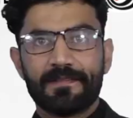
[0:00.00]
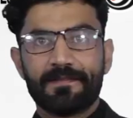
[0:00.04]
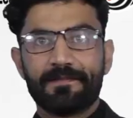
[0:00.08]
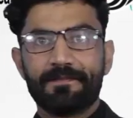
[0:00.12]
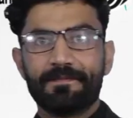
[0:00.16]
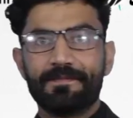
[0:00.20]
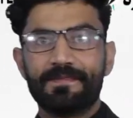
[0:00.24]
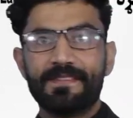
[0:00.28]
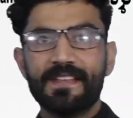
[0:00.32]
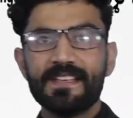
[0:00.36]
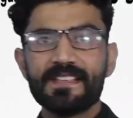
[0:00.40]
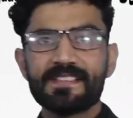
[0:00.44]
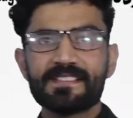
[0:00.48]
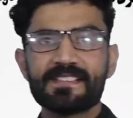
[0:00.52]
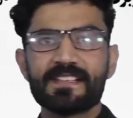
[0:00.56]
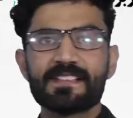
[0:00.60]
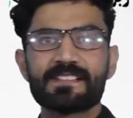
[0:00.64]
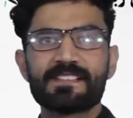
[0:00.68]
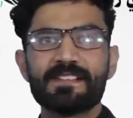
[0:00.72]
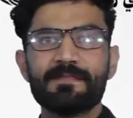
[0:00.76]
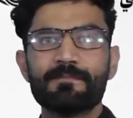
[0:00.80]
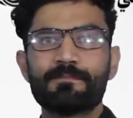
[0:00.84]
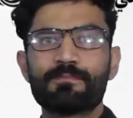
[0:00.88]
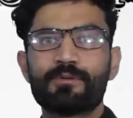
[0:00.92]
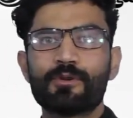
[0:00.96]
This
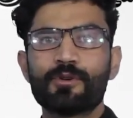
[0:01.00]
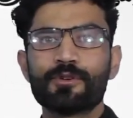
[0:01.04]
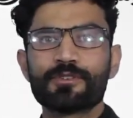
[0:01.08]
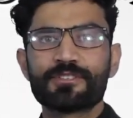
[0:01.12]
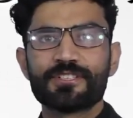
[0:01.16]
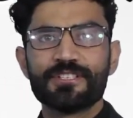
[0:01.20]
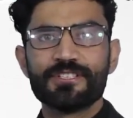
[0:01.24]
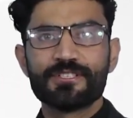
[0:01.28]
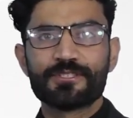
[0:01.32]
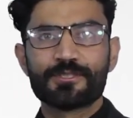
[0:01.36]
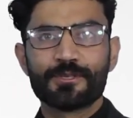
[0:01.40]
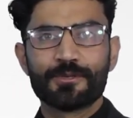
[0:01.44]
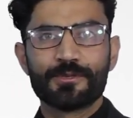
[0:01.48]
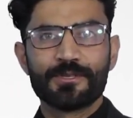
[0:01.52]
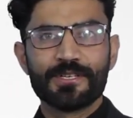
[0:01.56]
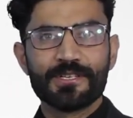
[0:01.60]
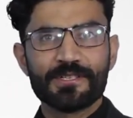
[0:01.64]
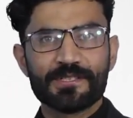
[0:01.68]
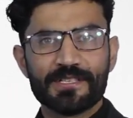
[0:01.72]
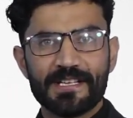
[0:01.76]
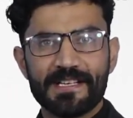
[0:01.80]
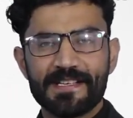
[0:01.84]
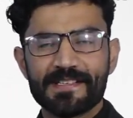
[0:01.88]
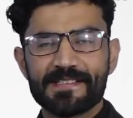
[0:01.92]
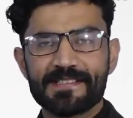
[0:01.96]
is important to
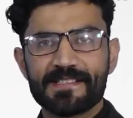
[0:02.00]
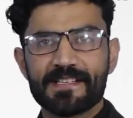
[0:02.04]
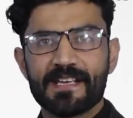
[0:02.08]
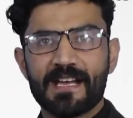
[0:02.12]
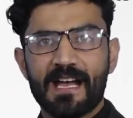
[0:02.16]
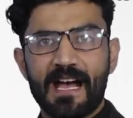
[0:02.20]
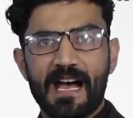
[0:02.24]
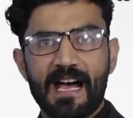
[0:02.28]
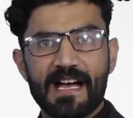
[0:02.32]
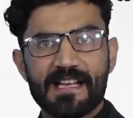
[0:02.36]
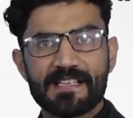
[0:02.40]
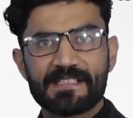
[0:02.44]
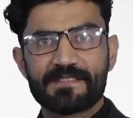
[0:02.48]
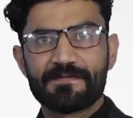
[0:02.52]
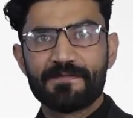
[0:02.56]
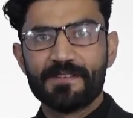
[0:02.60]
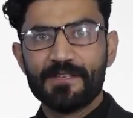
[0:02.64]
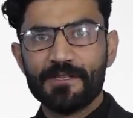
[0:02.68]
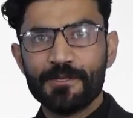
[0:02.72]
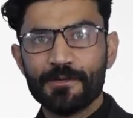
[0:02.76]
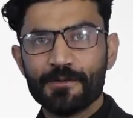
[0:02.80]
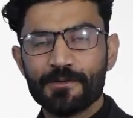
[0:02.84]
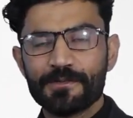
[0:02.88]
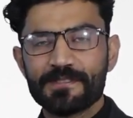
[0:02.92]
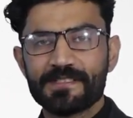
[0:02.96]
notice as we
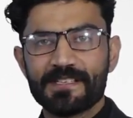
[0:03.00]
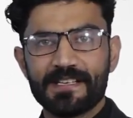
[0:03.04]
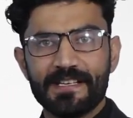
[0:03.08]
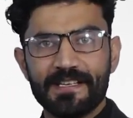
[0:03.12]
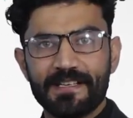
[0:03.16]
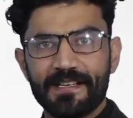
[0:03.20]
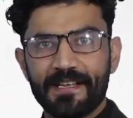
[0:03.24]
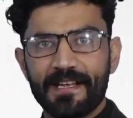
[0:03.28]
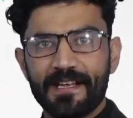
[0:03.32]
use in